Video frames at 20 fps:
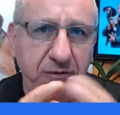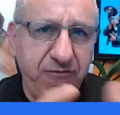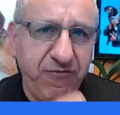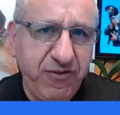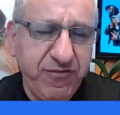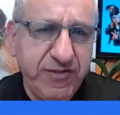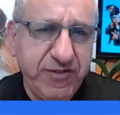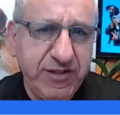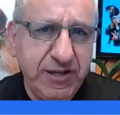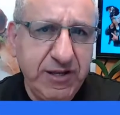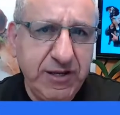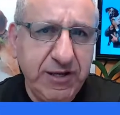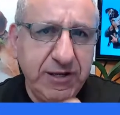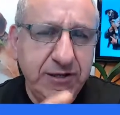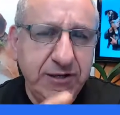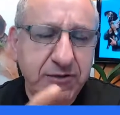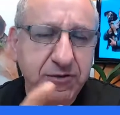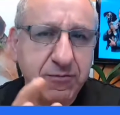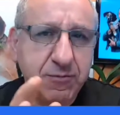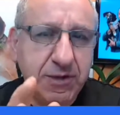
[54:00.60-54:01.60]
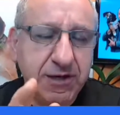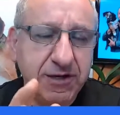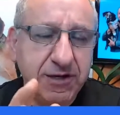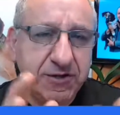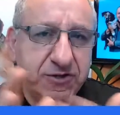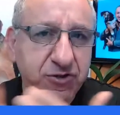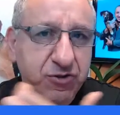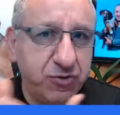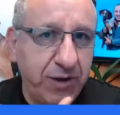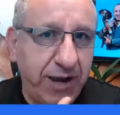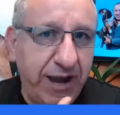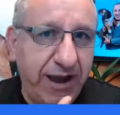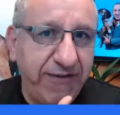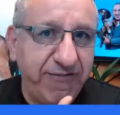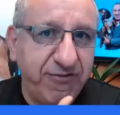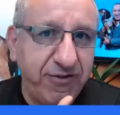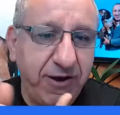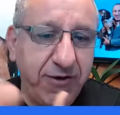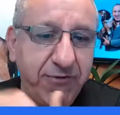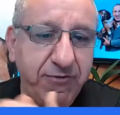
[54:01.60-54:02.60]
15 minutes to
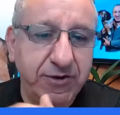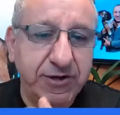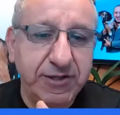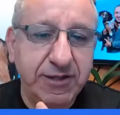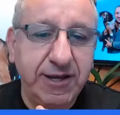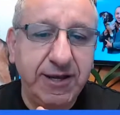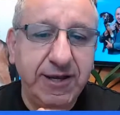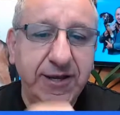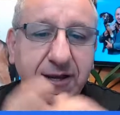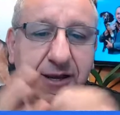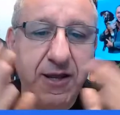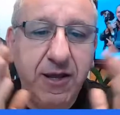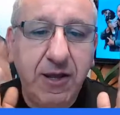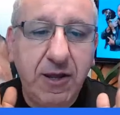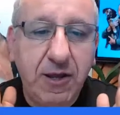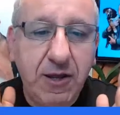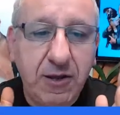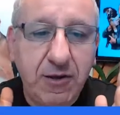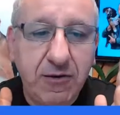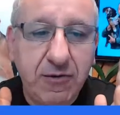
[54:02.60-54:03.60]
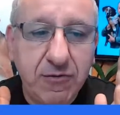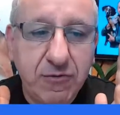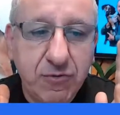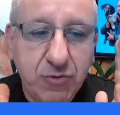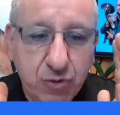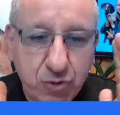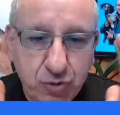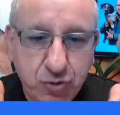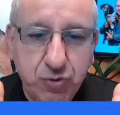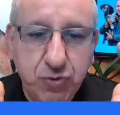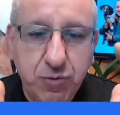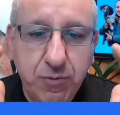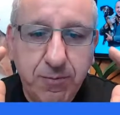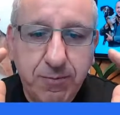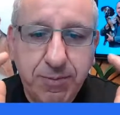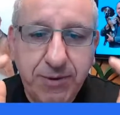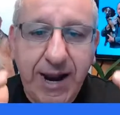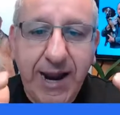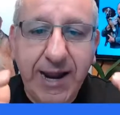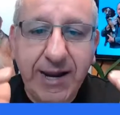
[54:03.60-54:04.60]
half an hour a day, to
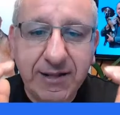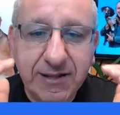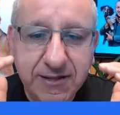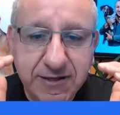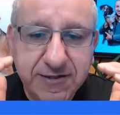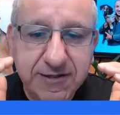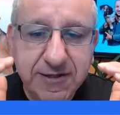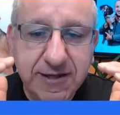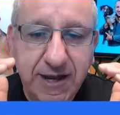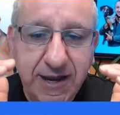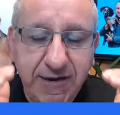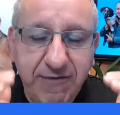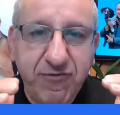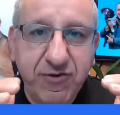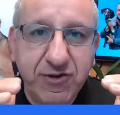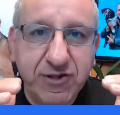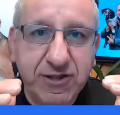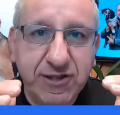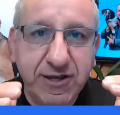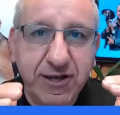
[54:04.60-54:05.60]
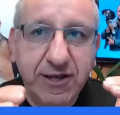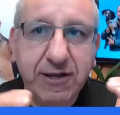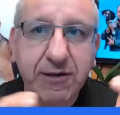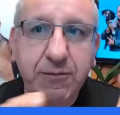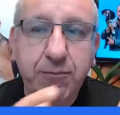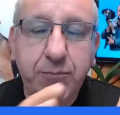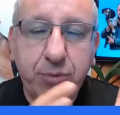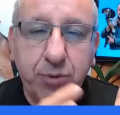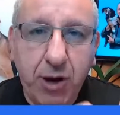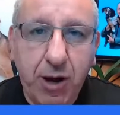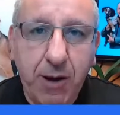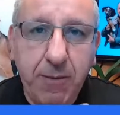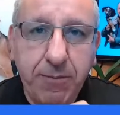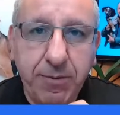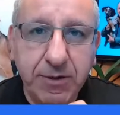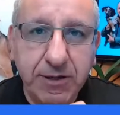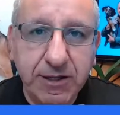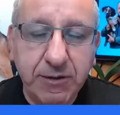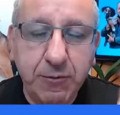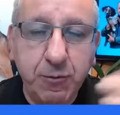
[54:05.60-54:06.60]
practice everything
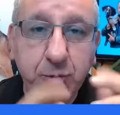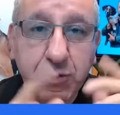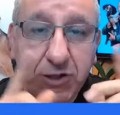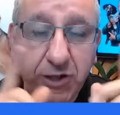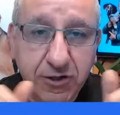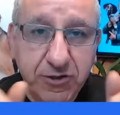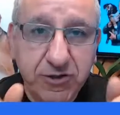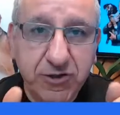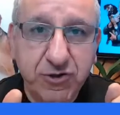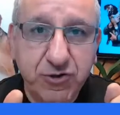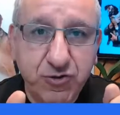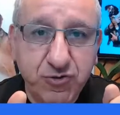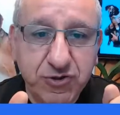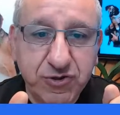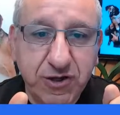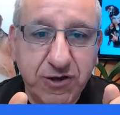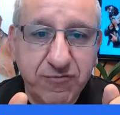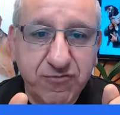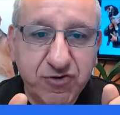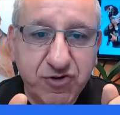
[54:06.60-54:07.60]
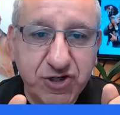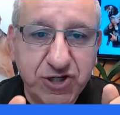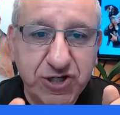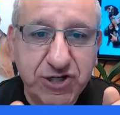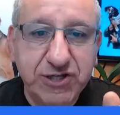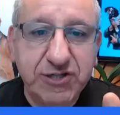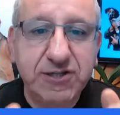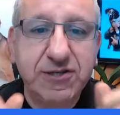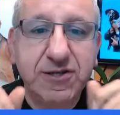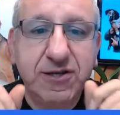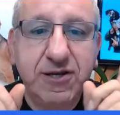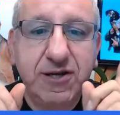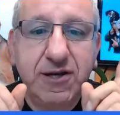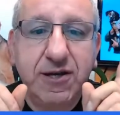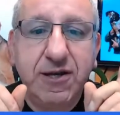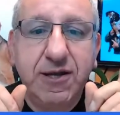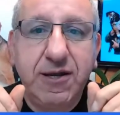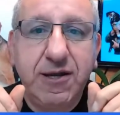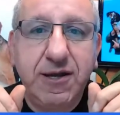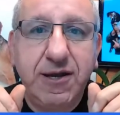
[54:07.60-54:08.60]
properly without the use of treats,
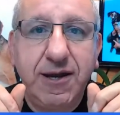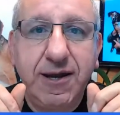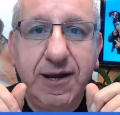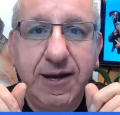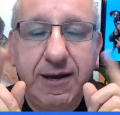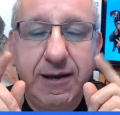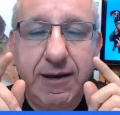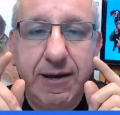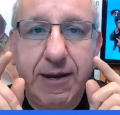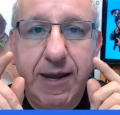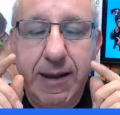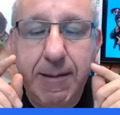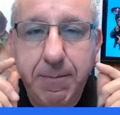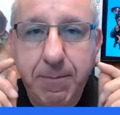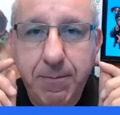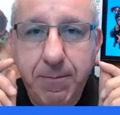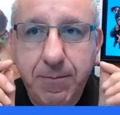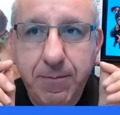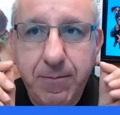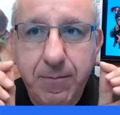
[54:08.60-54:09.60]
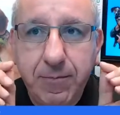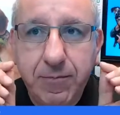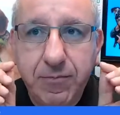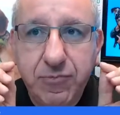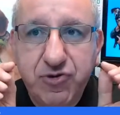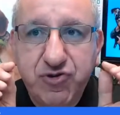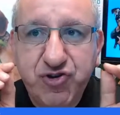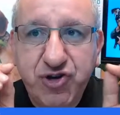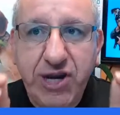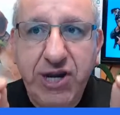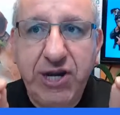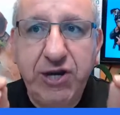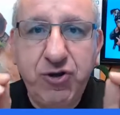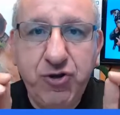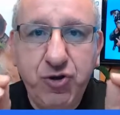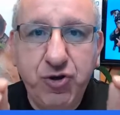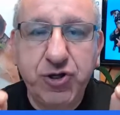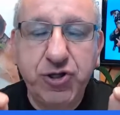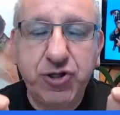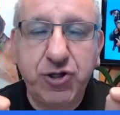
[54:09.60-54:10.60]
and train
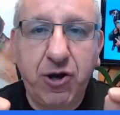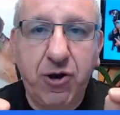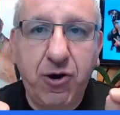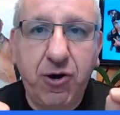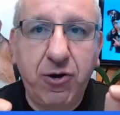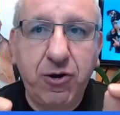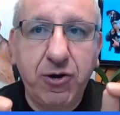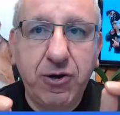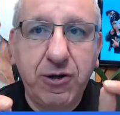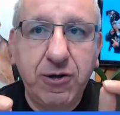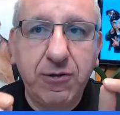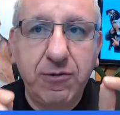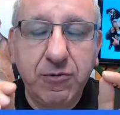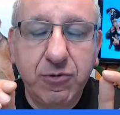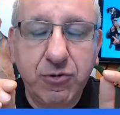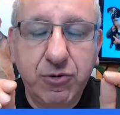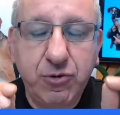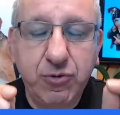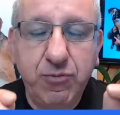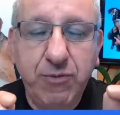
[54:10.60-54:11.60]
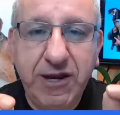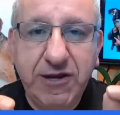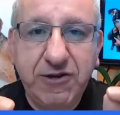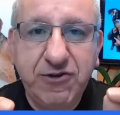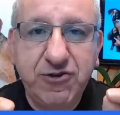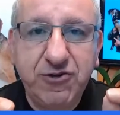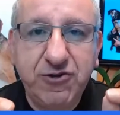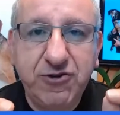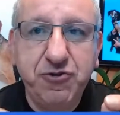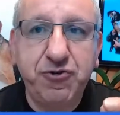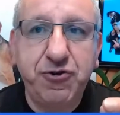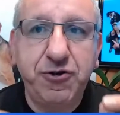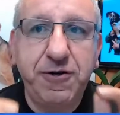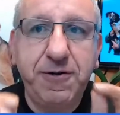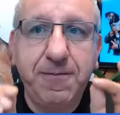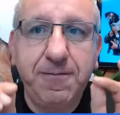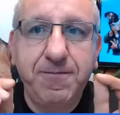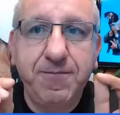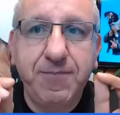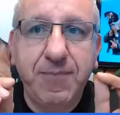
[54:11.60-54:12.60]
your dog to make
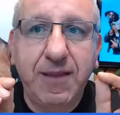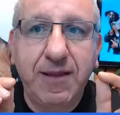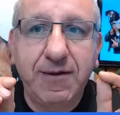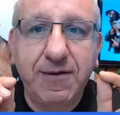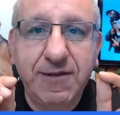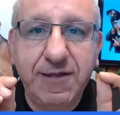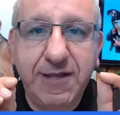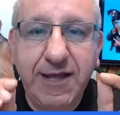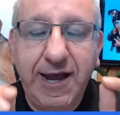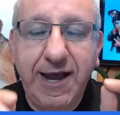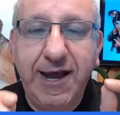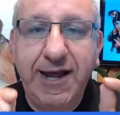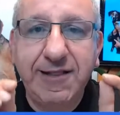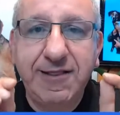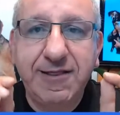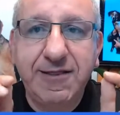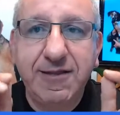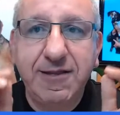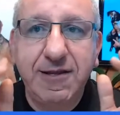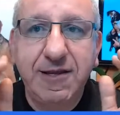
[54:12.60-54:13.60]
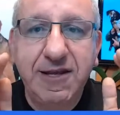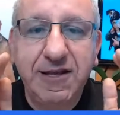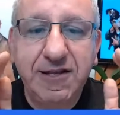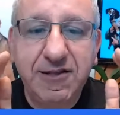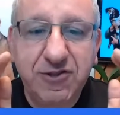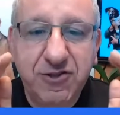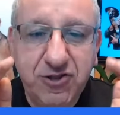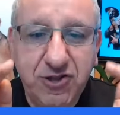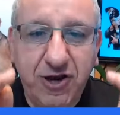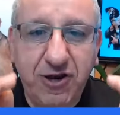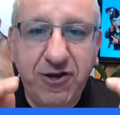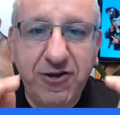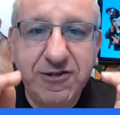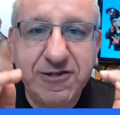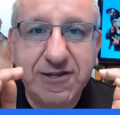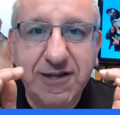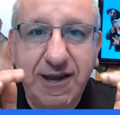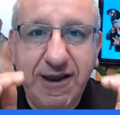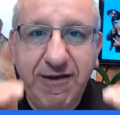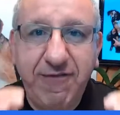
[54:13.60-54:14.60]
sure that it
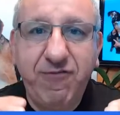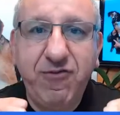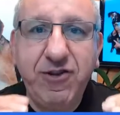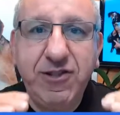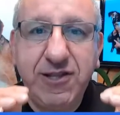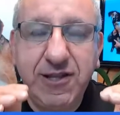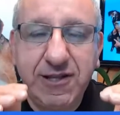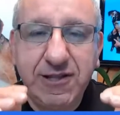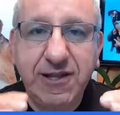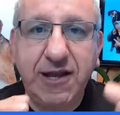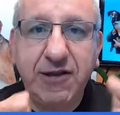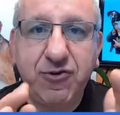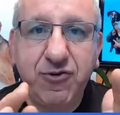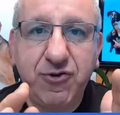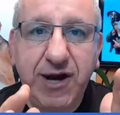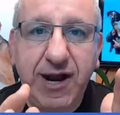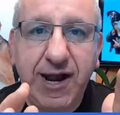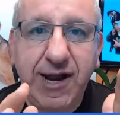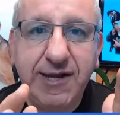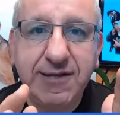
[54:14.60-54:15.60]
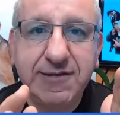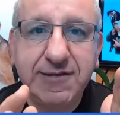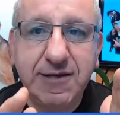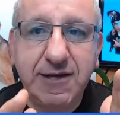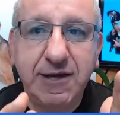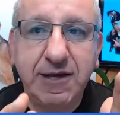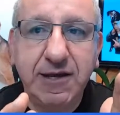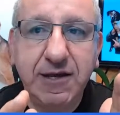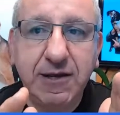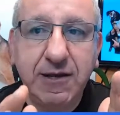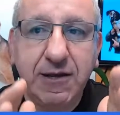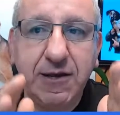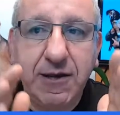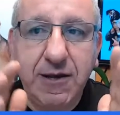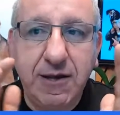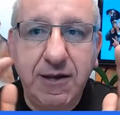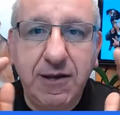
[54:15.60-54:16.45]
does everything that you're asking.